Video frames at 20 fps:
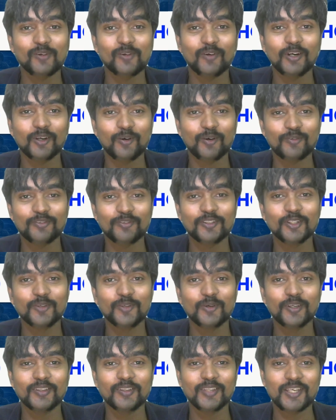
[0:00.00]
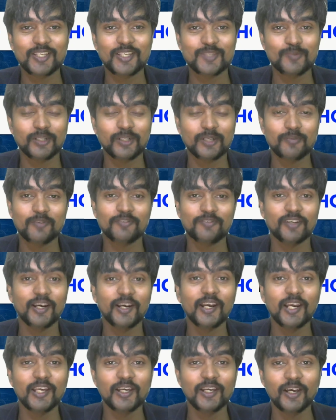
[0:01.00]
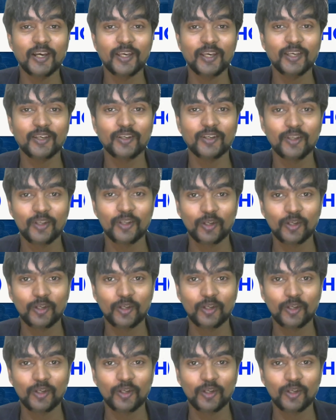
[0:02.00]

quite often doing things, but I'm a friendly guy.